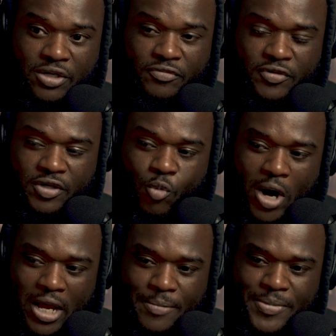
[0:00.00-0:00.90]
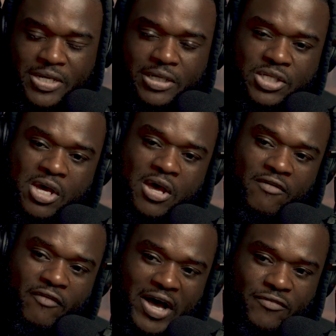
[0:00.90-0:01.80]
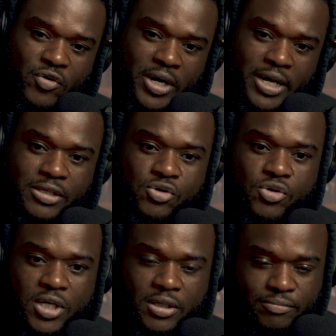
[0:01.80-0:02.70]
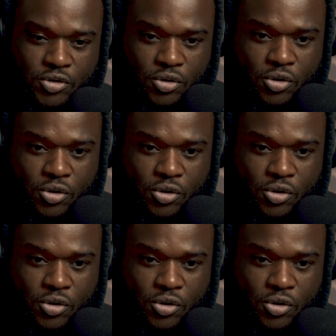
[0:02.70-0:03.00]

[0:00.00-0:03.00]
feed. Why? Because $5,000 you get, you